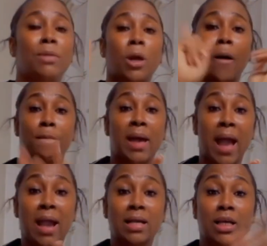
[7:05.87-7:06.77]
gonna come
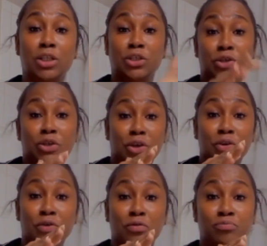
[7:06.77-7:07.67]
back to
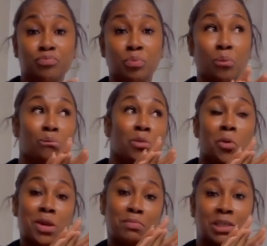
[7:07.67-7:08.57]
you
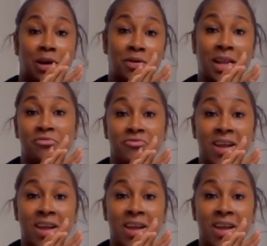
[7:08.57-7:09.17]
when I'm showered and